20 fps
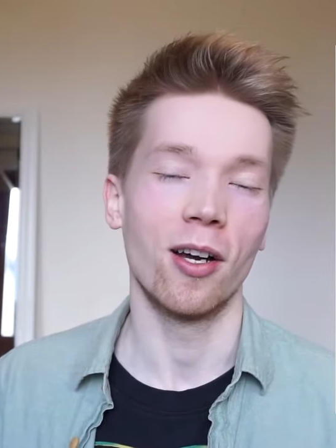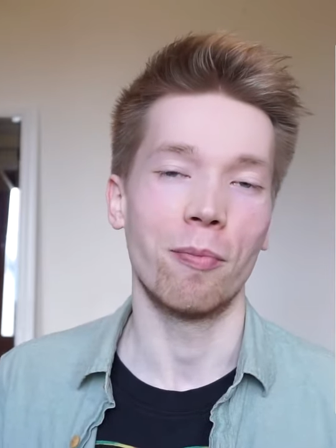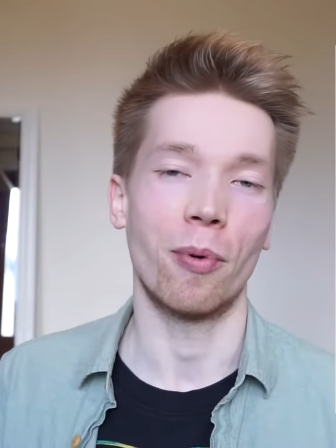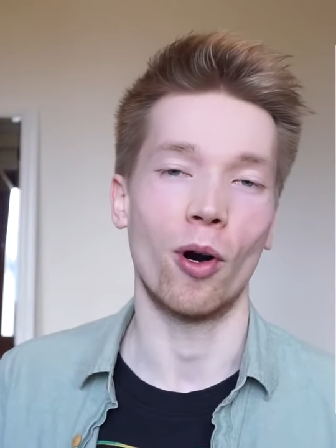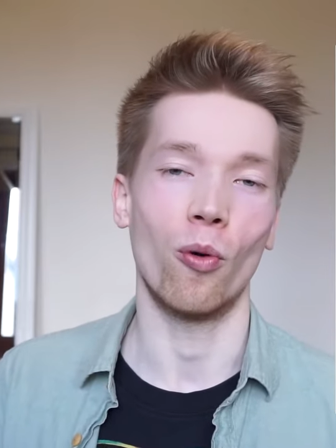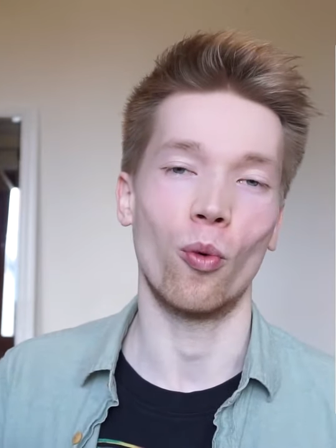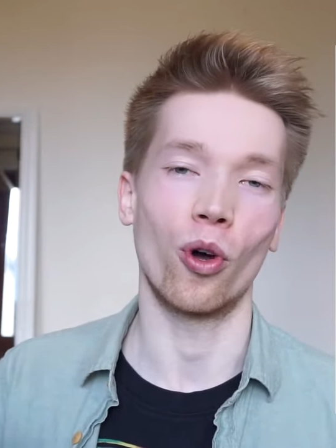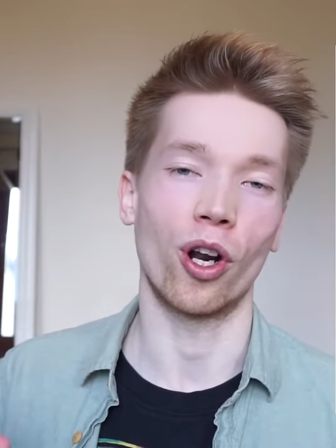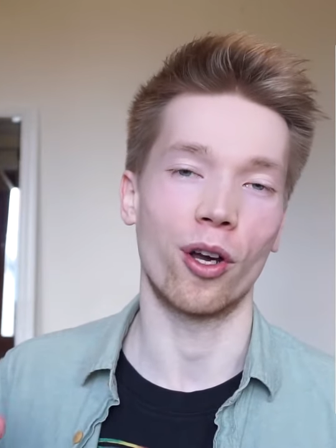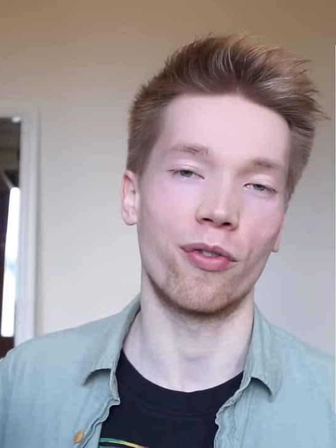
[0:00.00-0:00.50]

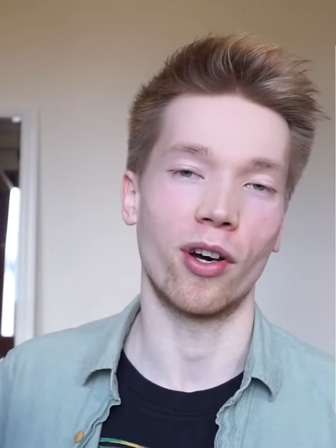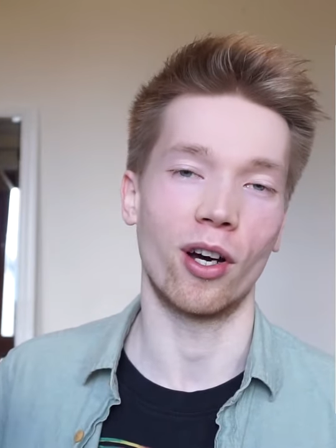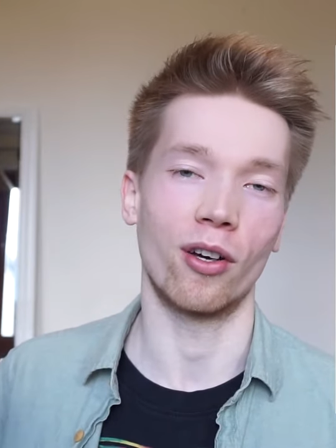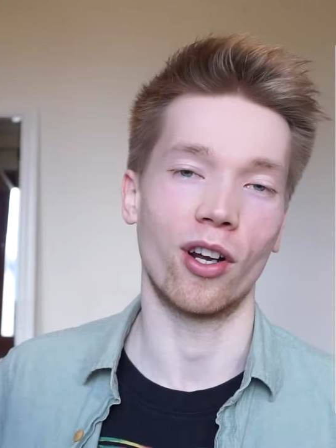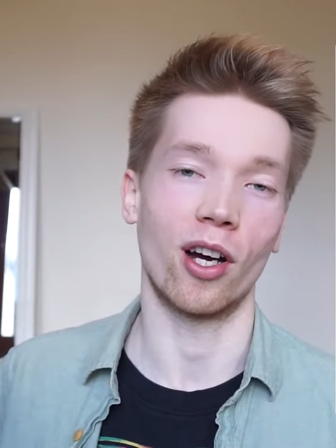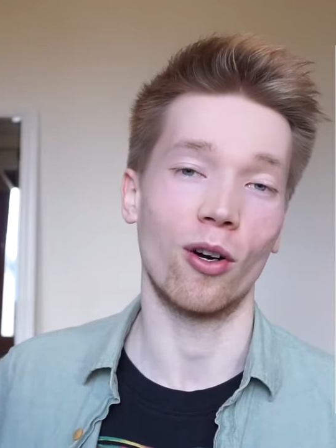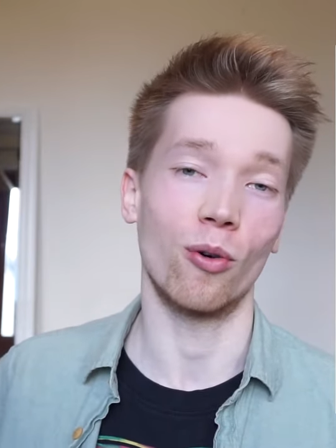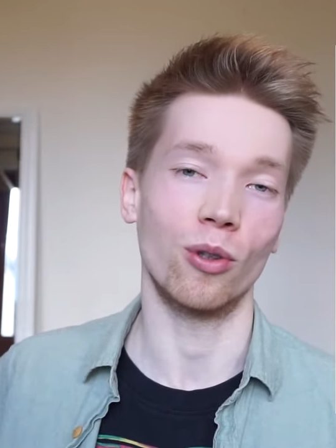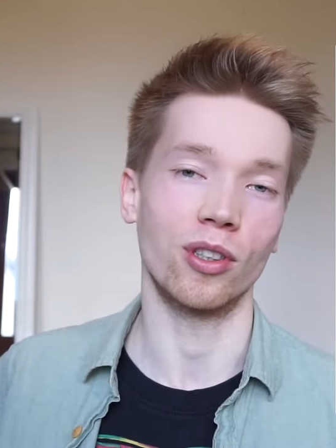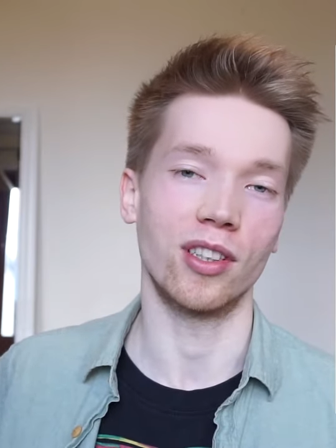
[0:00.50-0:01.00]
but what I found
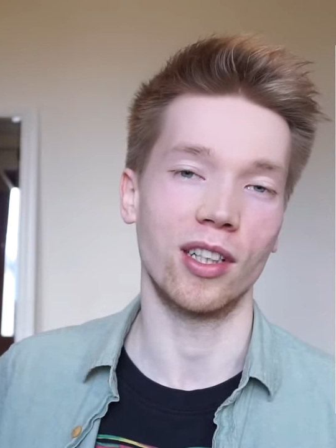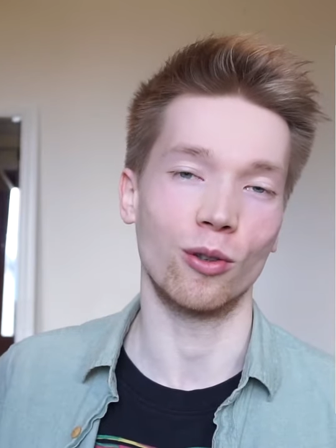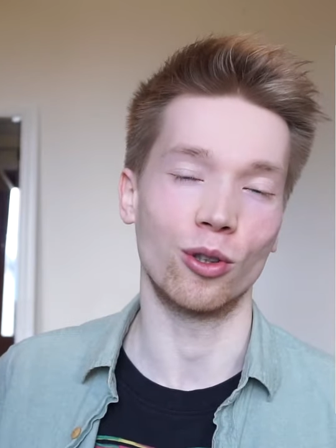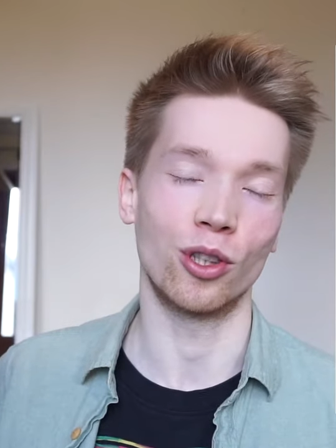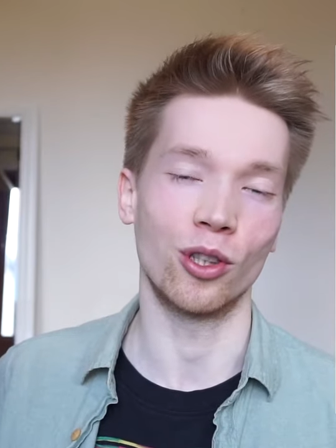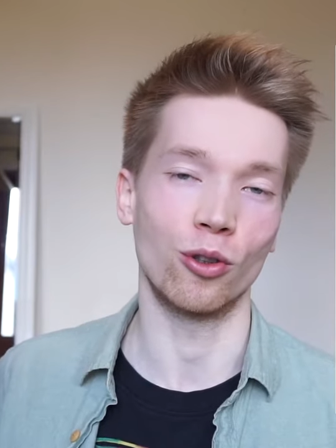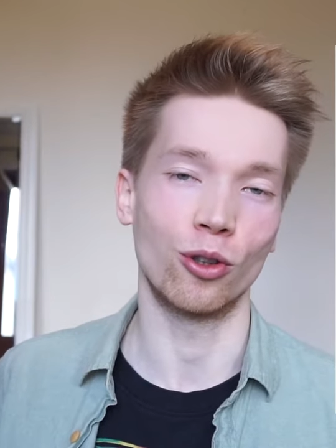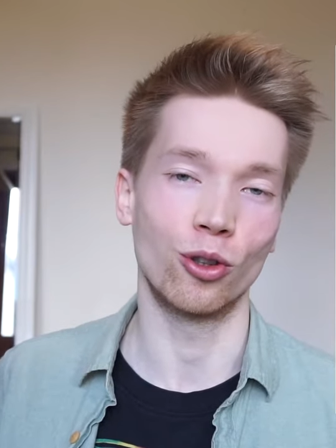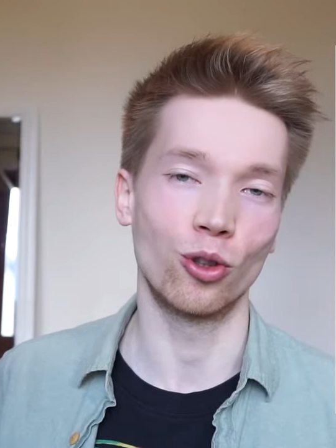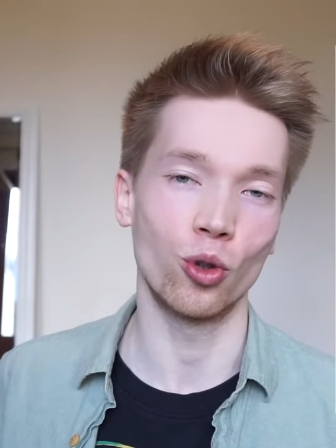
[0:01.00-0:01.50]
out was it was
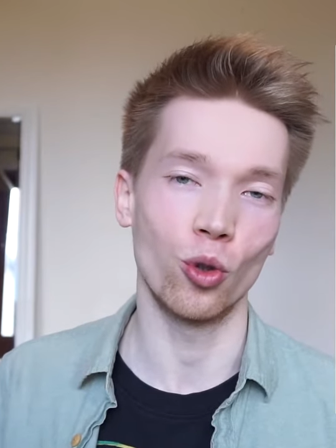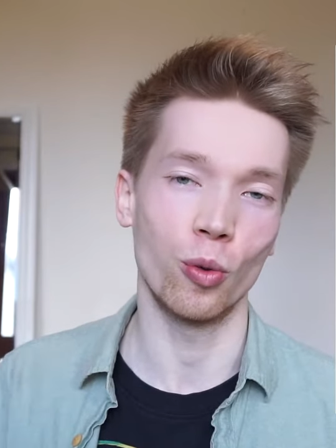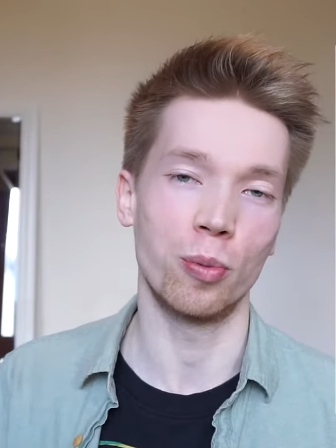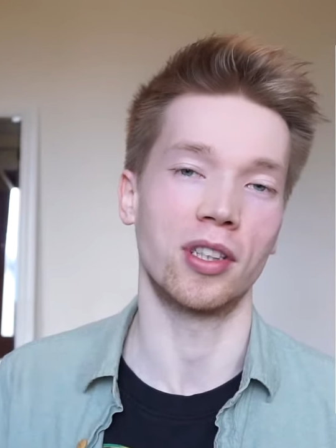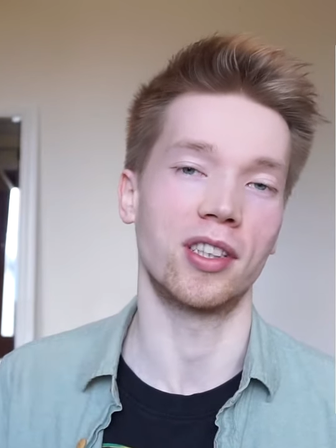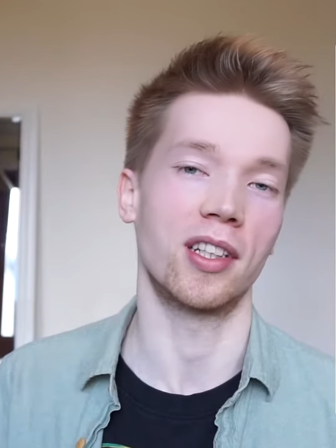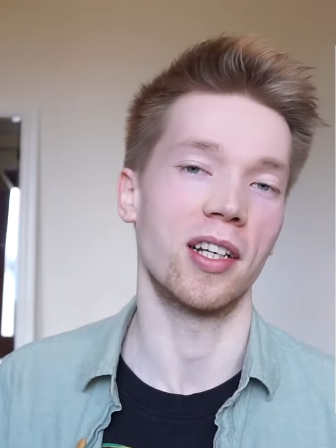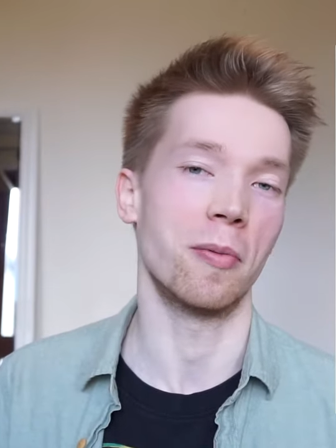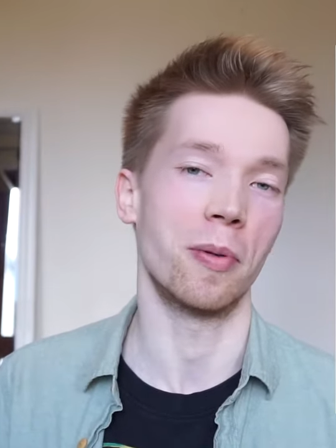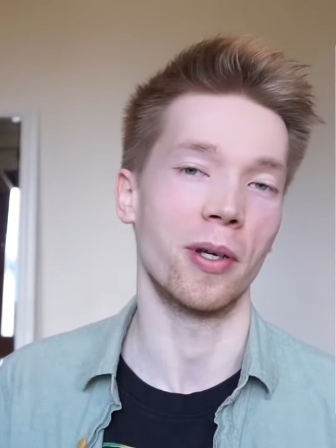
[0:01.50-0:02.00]
super
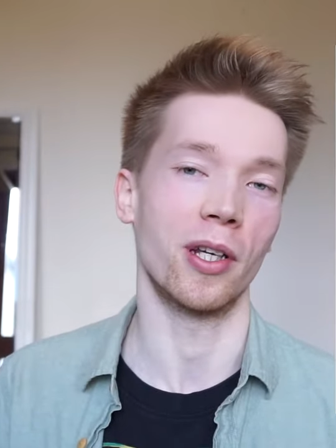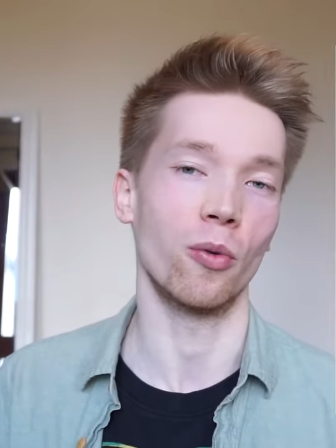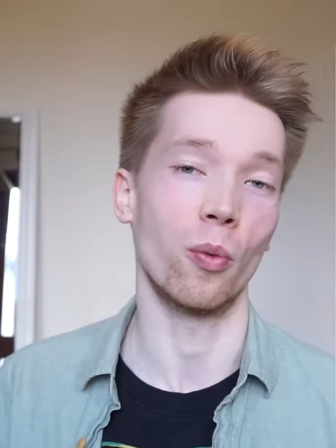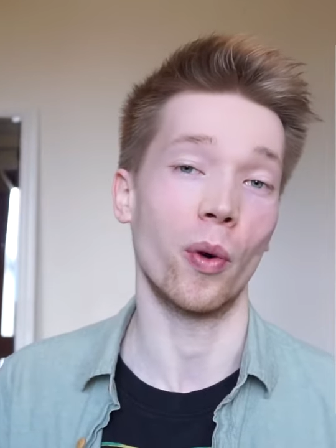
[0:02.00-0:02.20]
slippy